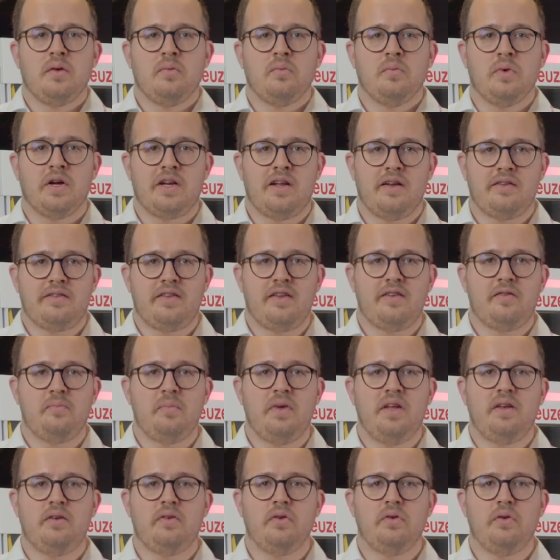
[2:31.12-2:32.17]
What does this
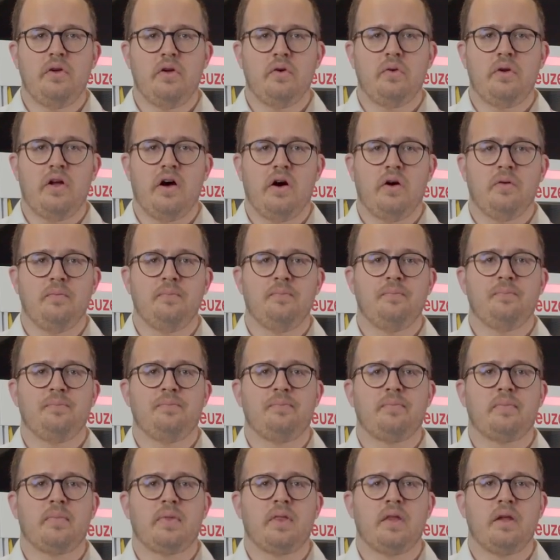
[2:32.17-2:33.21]
mean to you now?
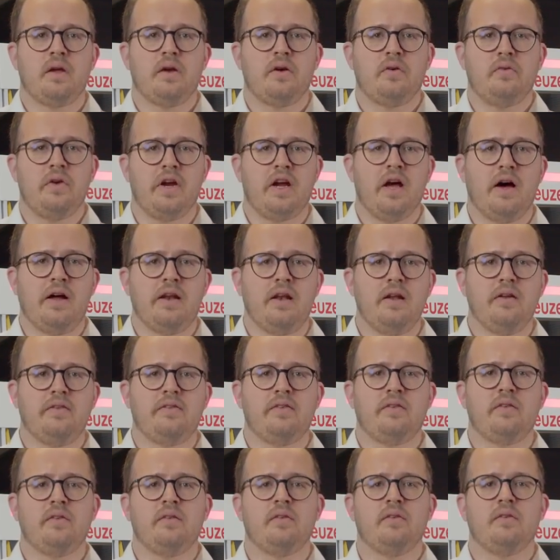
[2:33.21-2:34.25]

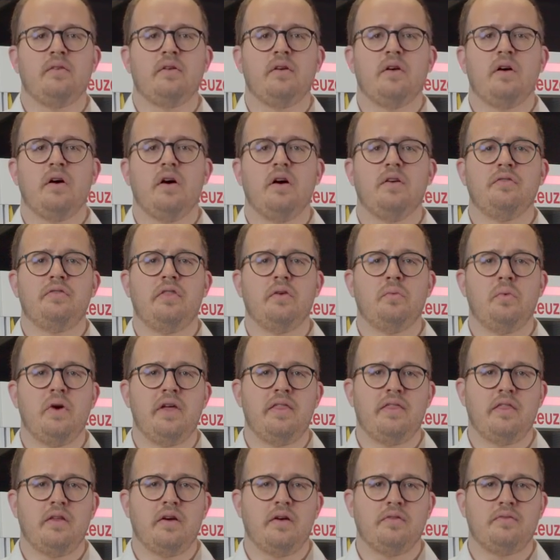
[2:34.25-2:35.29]
Regardless of the
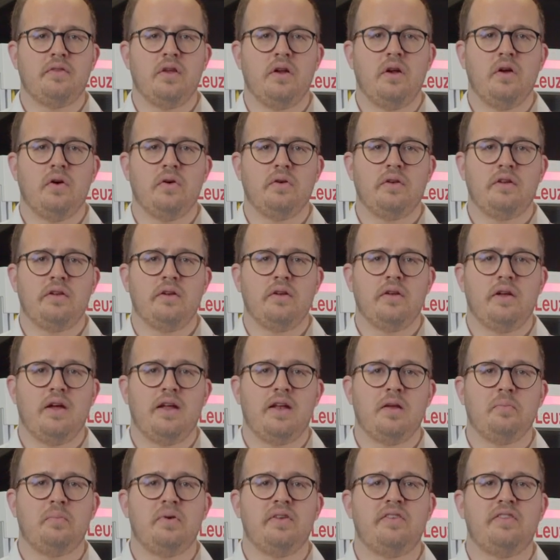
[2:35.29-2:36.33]
width of the load
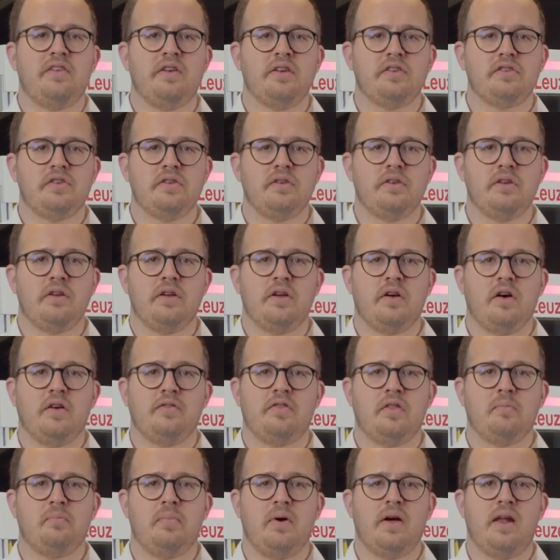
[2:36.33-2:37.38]
and the position
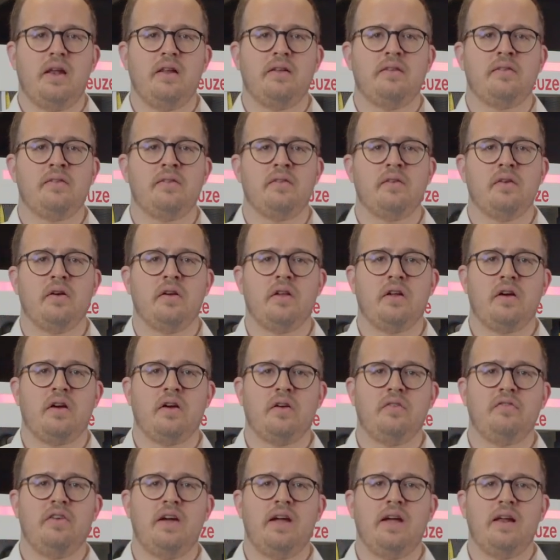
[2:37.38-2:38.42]
of the pallets on the
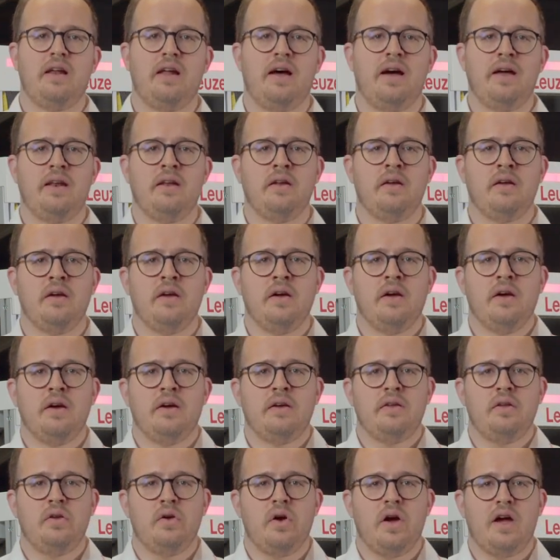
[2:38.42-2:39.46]
conveyor line,
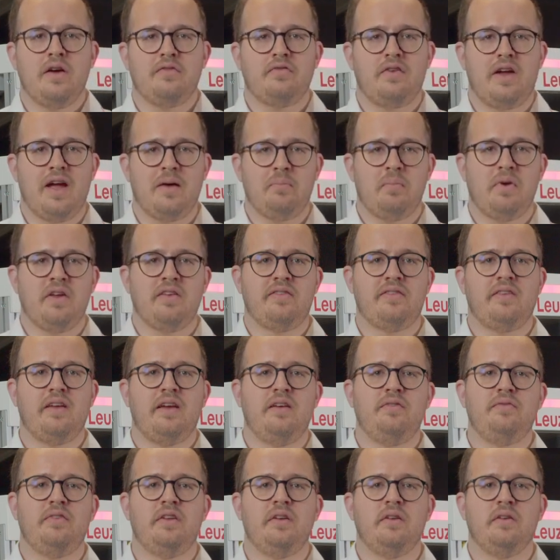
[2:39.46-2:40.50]
you have gapless
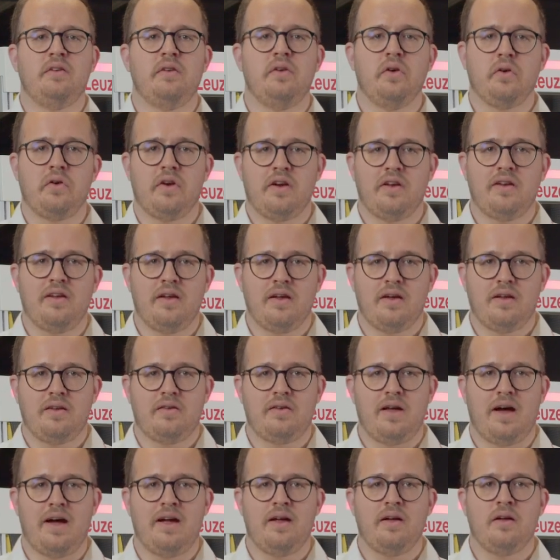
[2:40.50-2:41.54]
safety during the
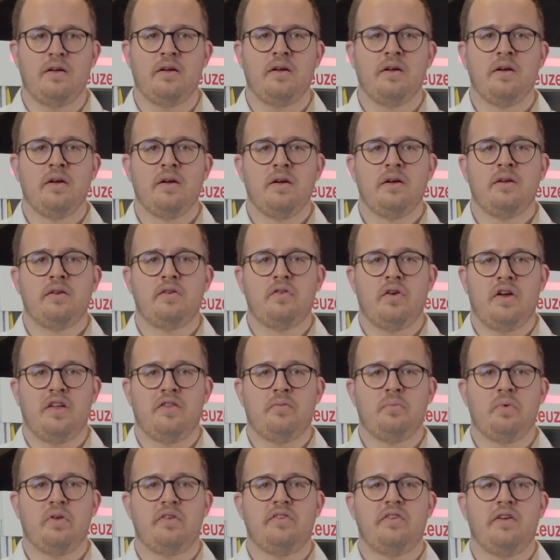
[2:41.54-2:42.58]
entire
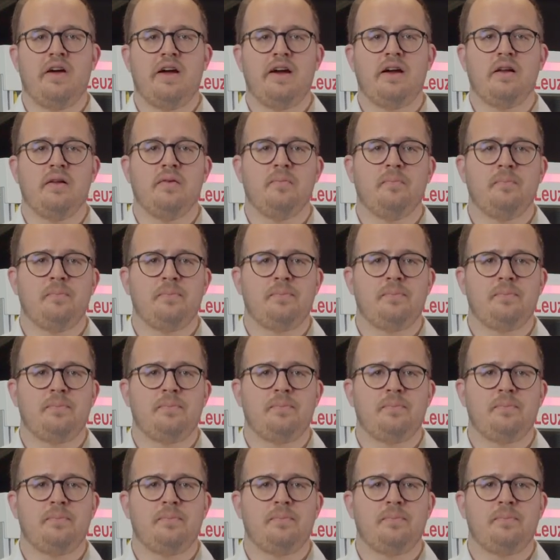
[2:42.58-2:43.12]
transport cycle.